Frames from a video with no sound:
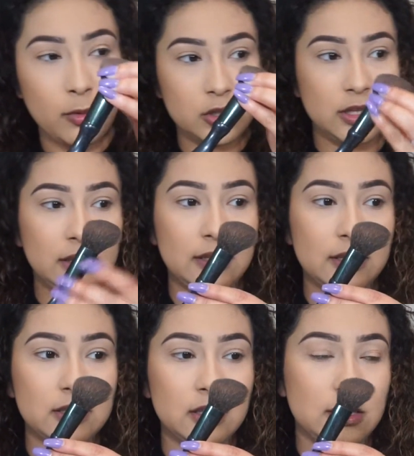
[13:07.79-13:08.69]
brush like
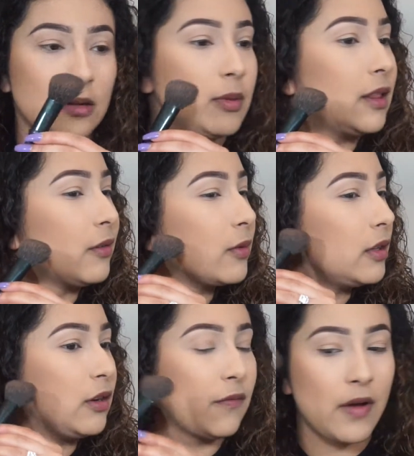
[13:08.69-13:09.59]
this, it's going to be like really
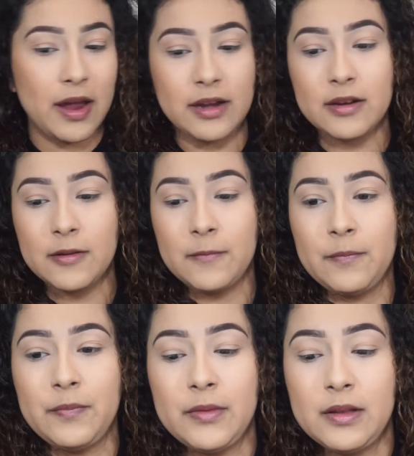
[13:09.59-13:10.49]
defined.
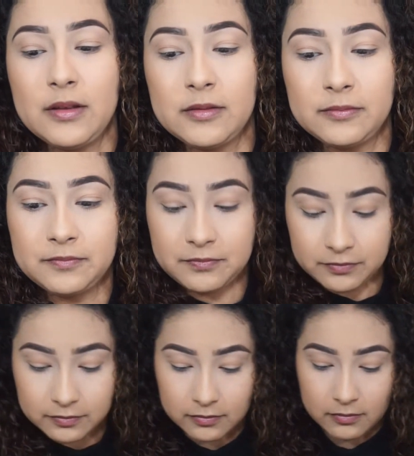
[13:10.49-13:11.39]

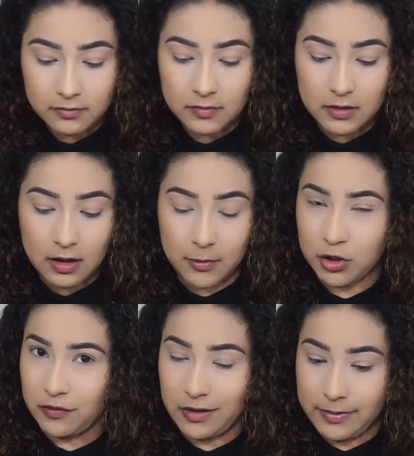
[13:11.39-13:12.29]
I'm not
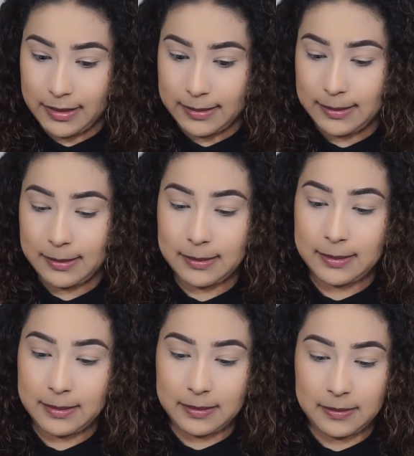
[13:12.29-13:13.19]
sure if that makes sense.
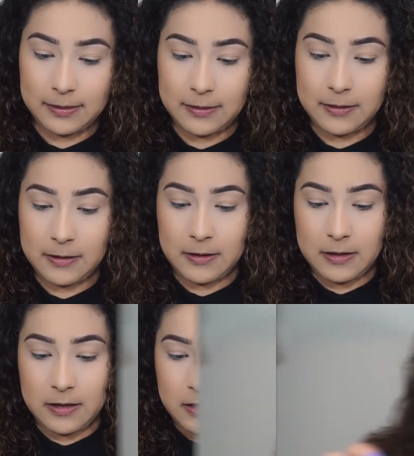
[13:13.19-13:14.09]

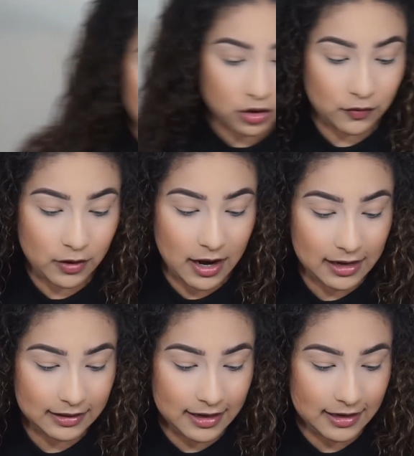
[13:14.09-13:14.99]
So for
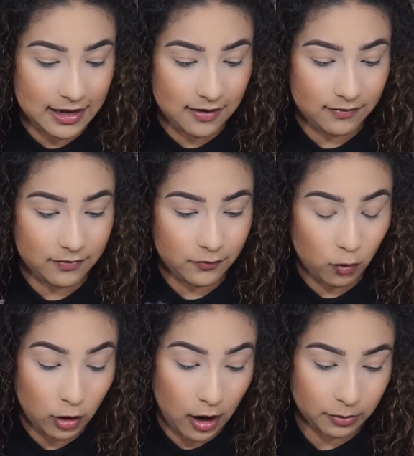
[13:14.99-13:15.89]
highlight, I gave
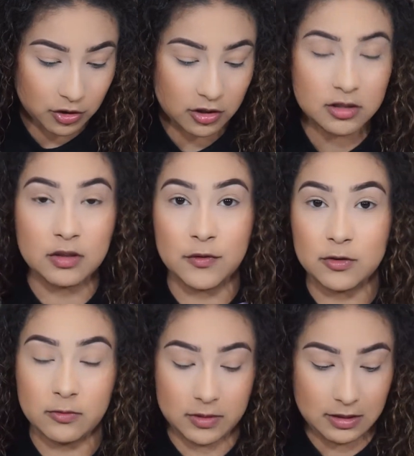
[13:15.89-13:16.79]
4 options. The first
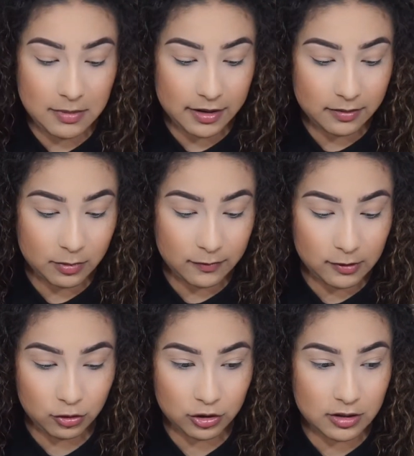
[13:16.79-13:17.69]
one was the Makeup
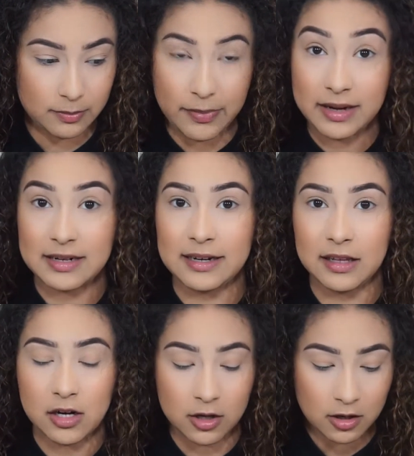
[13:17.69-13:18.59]
Revolution Baked
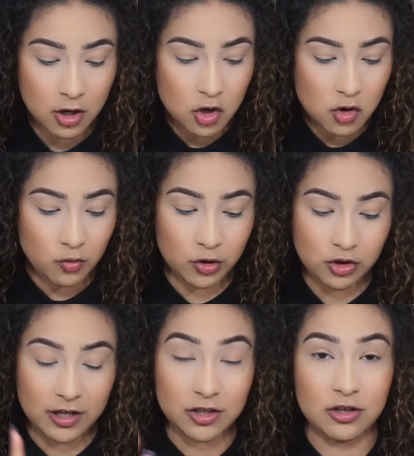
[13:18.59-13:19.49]
Highlighter, which you
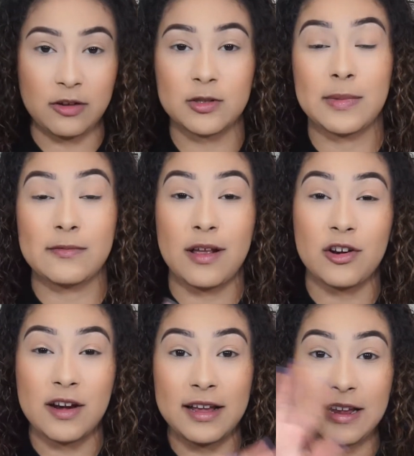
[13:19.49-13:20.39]
guys know that was my ride or
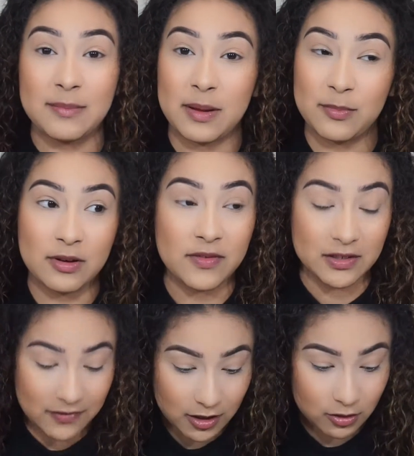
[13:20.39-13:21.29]
die in my previous
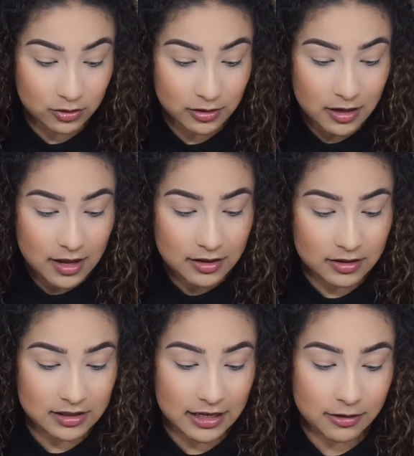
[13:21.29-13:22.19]
videos. The
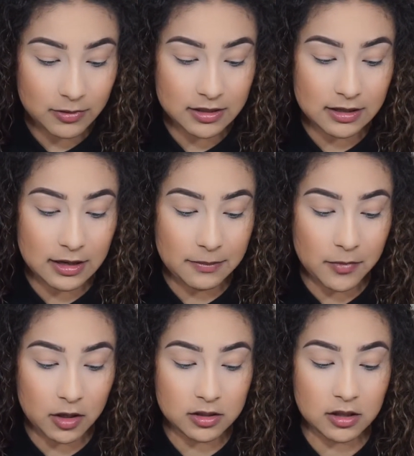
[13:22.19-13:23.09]
second was the
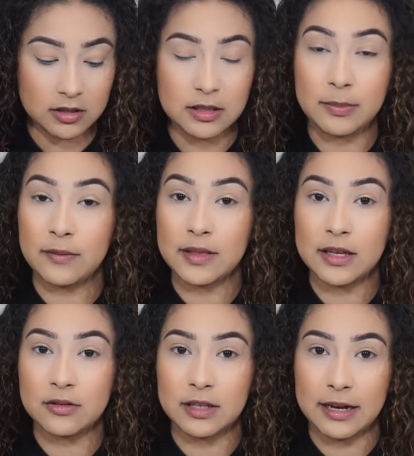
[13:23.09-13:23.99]
Anastasia Beverly
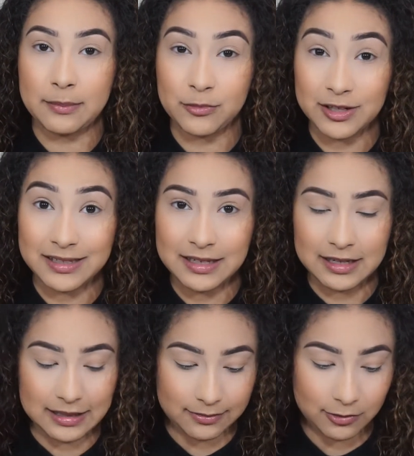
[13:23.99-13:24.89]
Hills and M. Razy
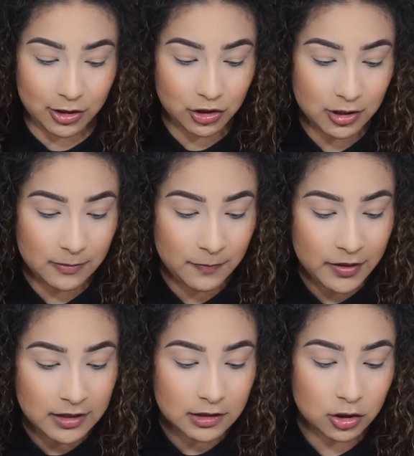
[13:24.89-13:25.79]
collaboration.
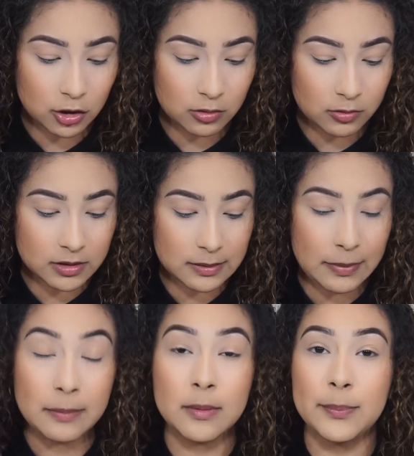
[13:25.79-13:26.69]
The third one was the
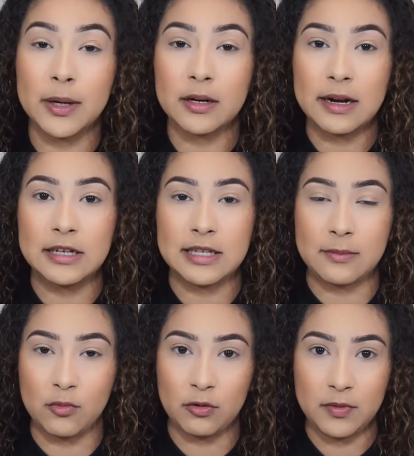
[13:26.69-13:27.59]
Baby in Paradise and
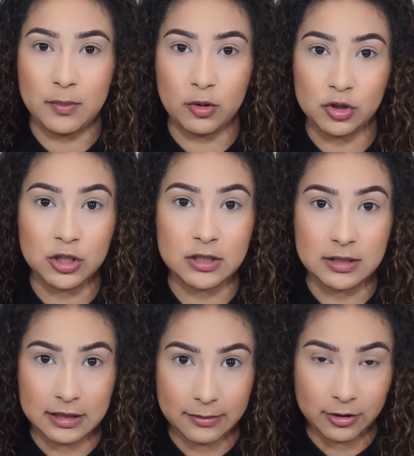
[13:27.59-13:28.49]
Morphe Brushes
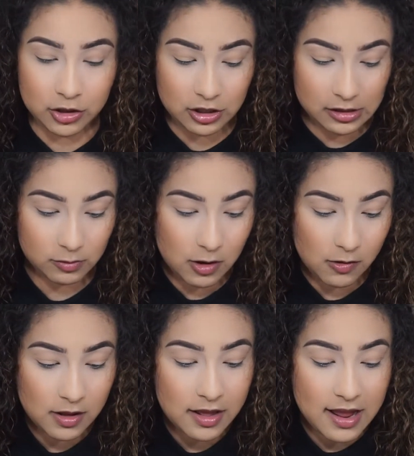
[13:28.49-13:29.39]
collaboration as well.
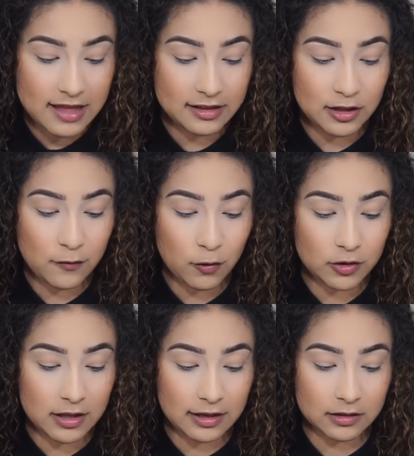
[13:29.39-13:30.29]
And then the fourth
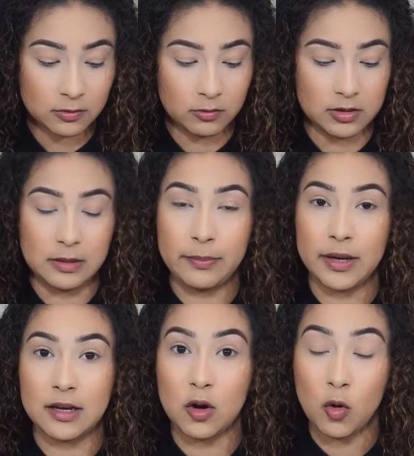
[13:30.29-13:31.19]
and last one was the
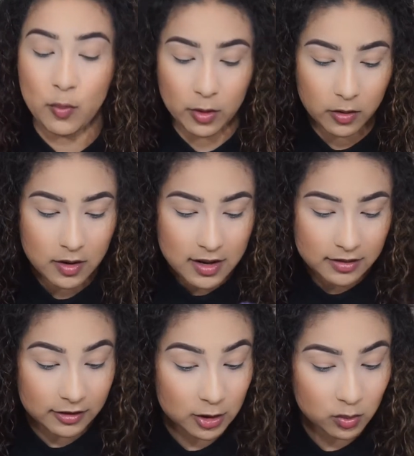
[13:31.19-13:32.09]
Becca Opal.
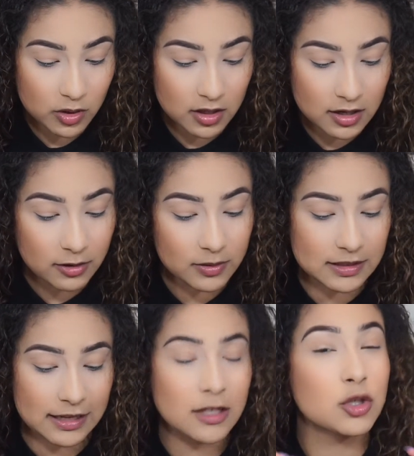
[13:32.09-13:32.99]
This one, it was
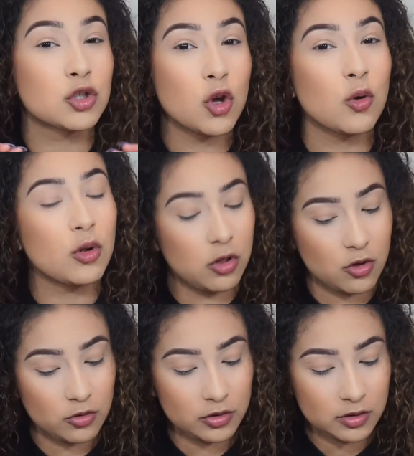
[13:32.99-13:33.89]
like so
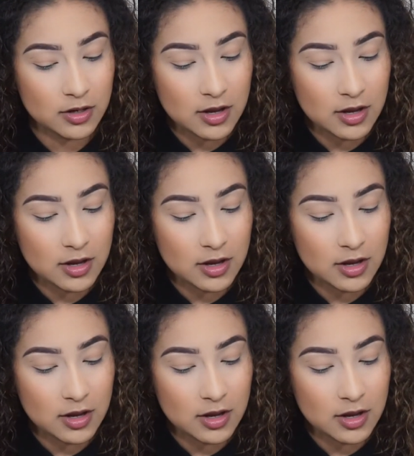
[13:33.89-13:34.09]
close.